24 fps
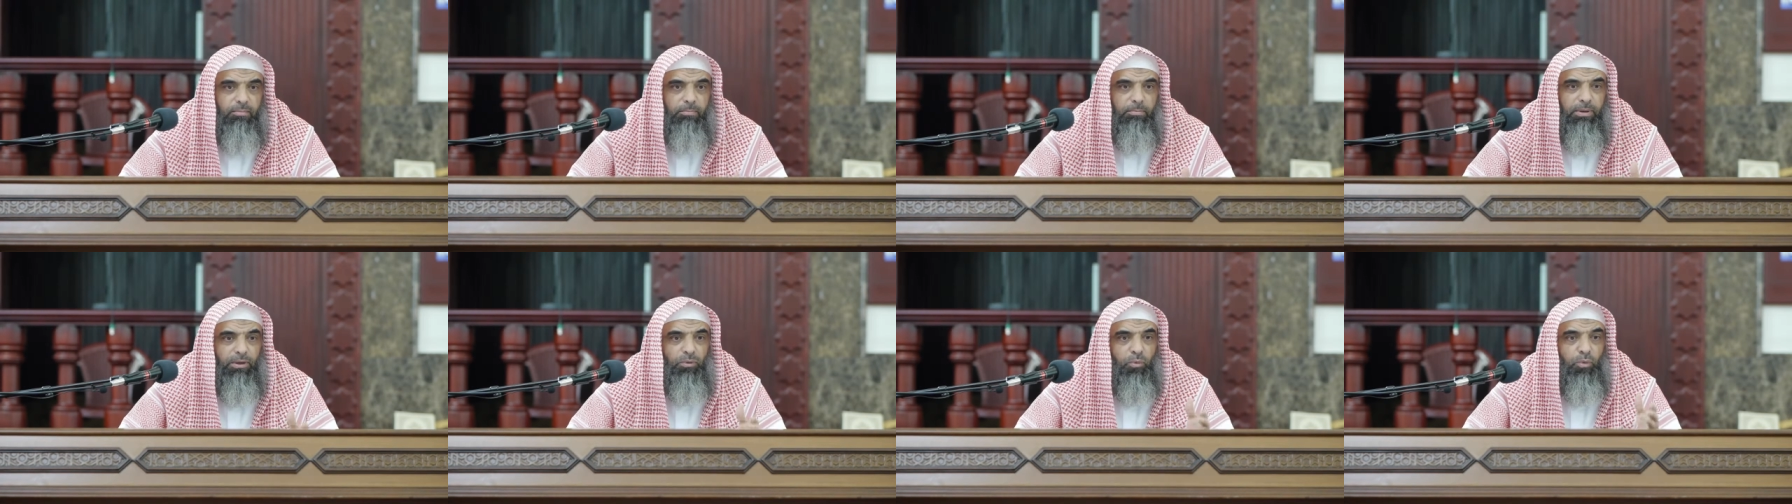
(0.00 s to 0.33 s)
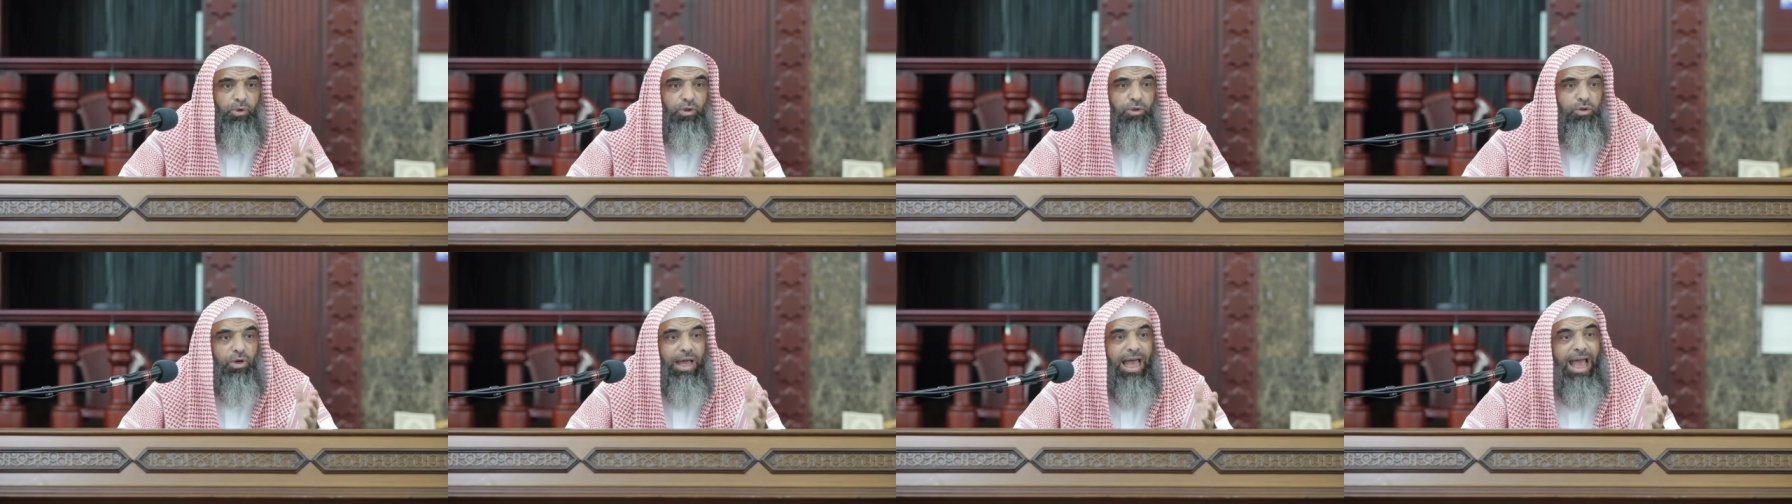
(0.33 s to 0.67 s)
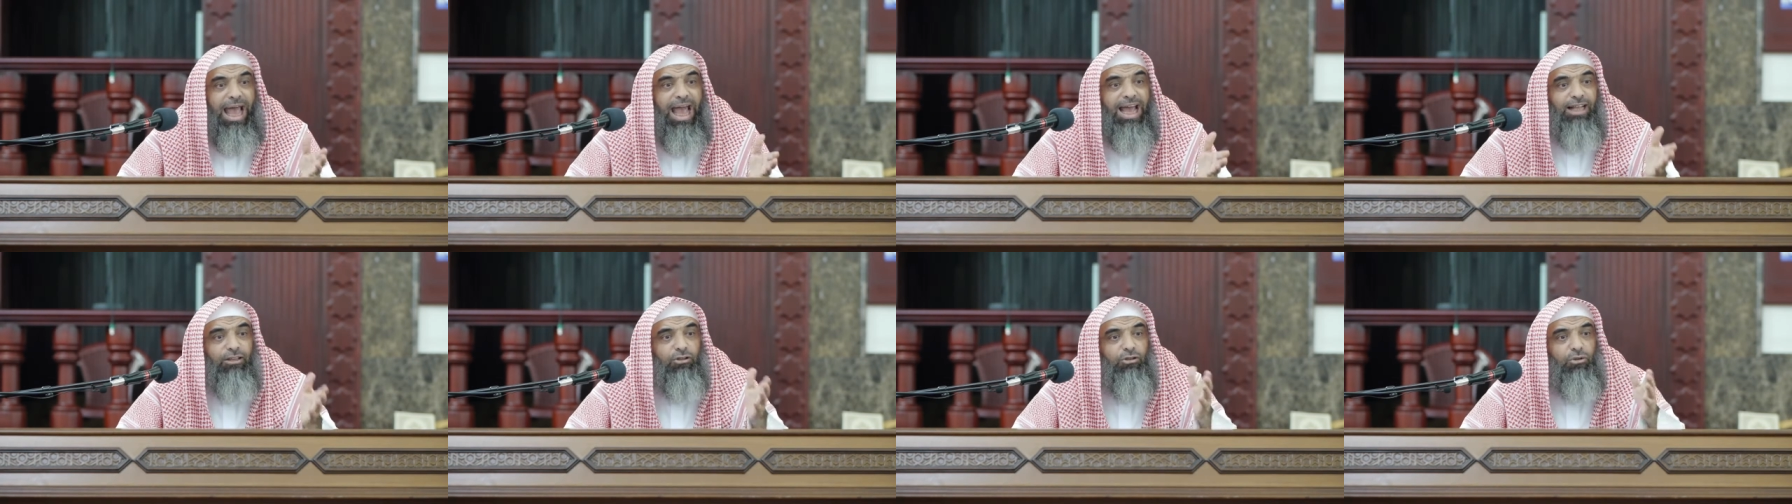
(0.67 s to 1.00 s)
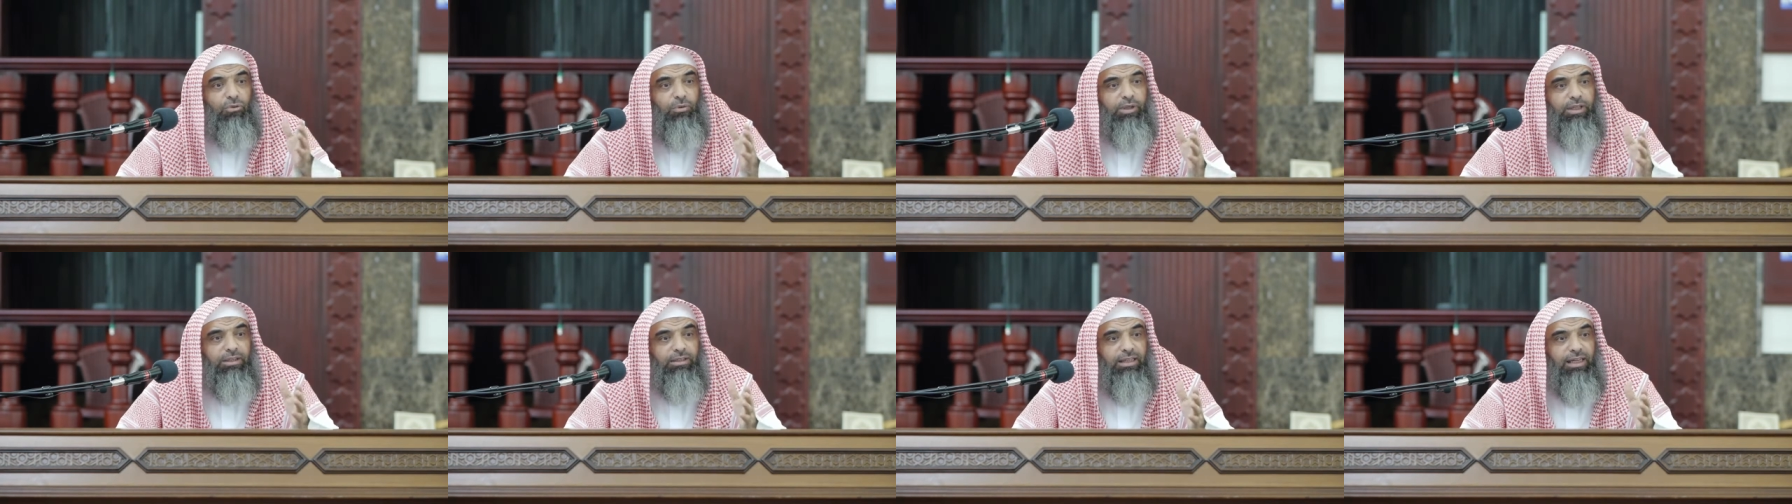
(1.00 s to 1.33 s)
But when you add
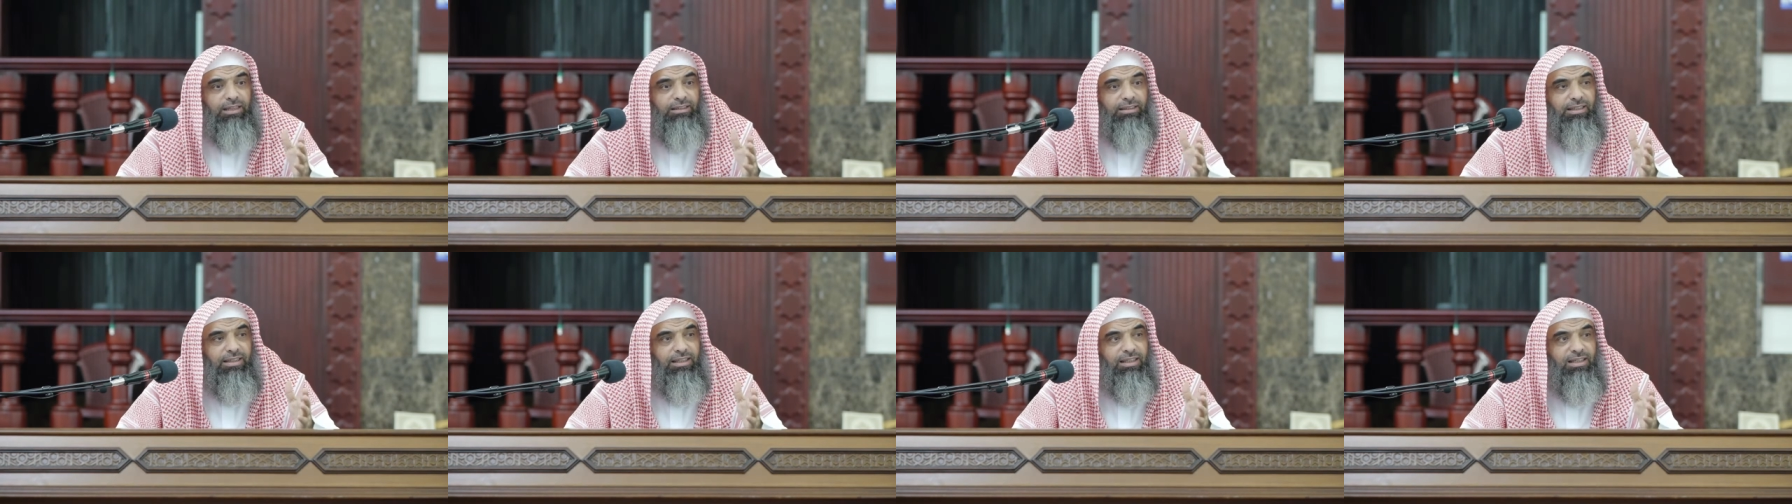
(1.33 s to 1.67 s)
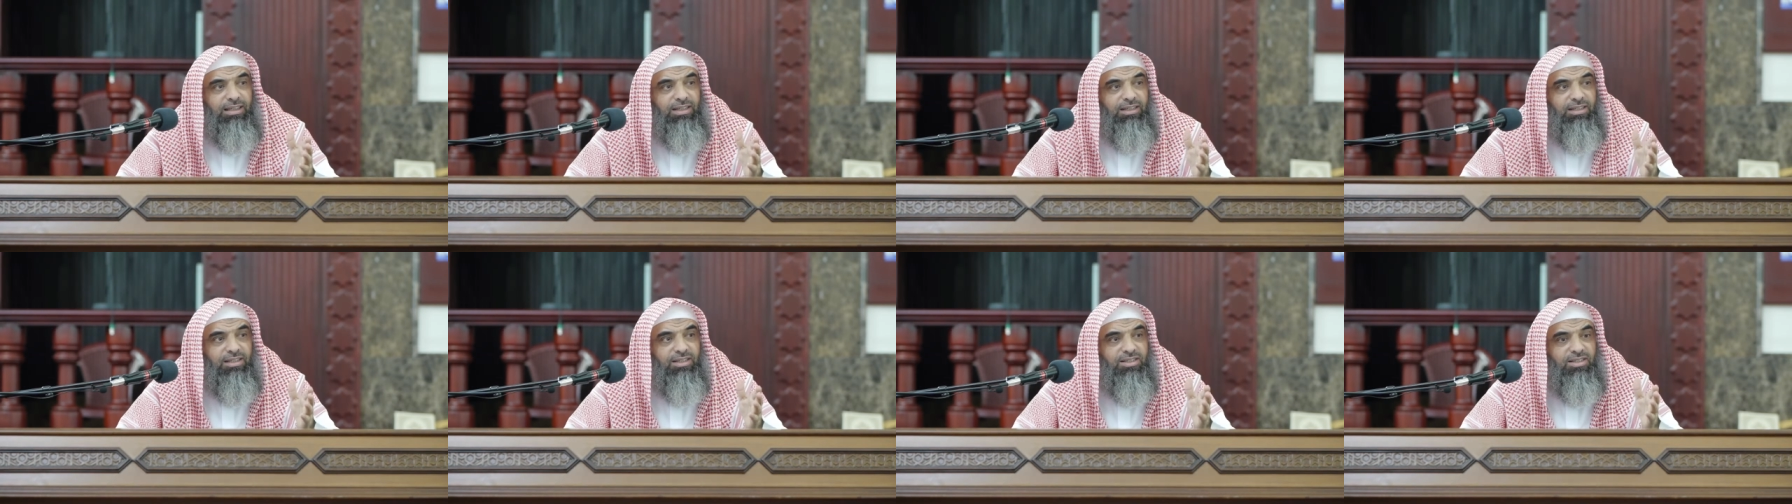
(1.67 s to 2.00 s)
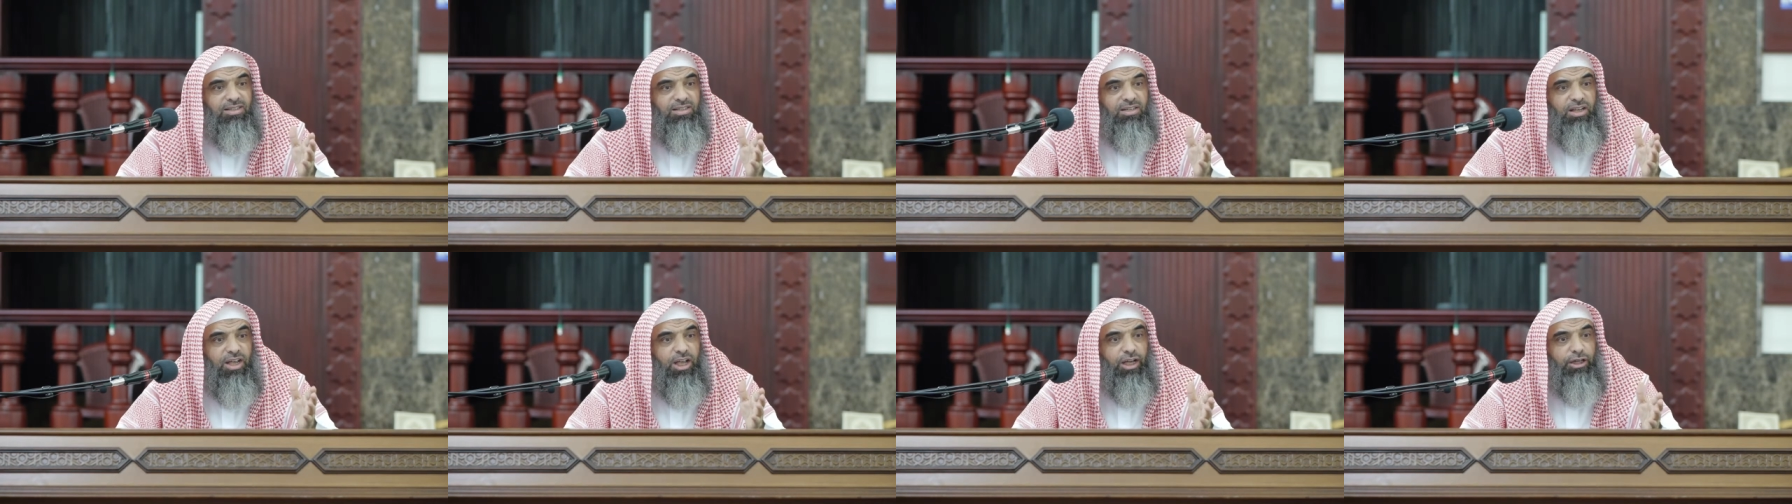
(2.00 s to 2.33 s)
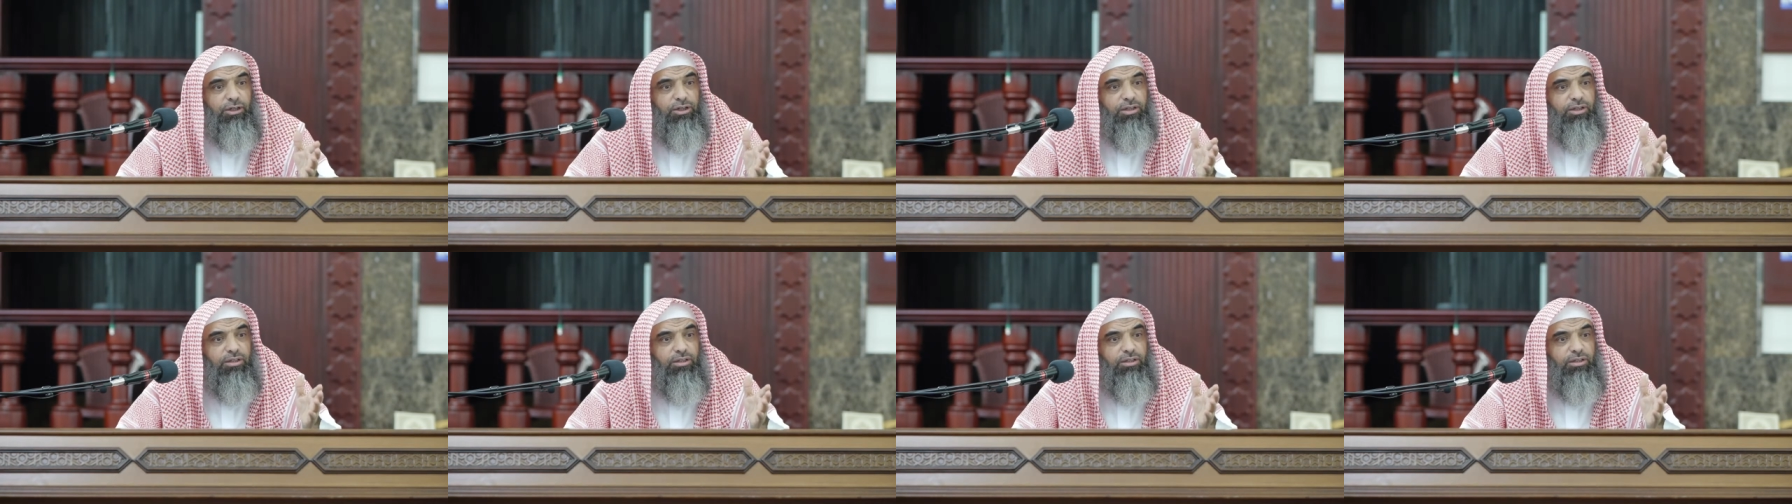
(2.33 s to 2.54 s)
to it that he is, uh,